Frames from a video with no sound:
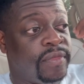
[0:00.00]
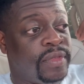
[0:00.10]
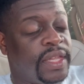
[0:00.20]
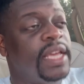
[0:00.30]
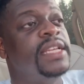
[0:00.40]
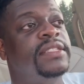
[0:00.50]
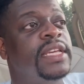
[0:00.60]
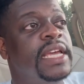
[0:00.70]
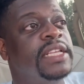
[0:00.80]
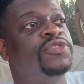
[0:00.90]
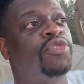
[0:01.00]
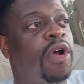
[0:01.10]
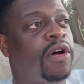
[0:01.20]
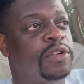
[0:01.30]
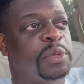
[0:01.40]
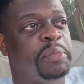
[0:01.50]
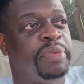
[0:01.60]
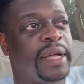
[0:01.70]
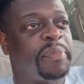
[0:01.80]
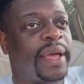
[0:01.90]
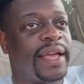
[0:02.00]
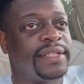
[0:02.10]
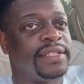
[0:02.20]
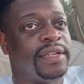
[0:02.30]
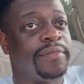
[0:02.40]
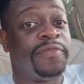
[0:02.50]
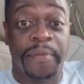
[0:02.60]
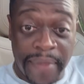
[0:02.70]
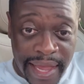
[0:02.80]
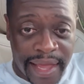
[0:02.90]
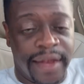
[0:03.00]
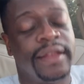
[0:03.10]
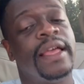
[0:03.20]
These, these draws with butt pads in them, for men,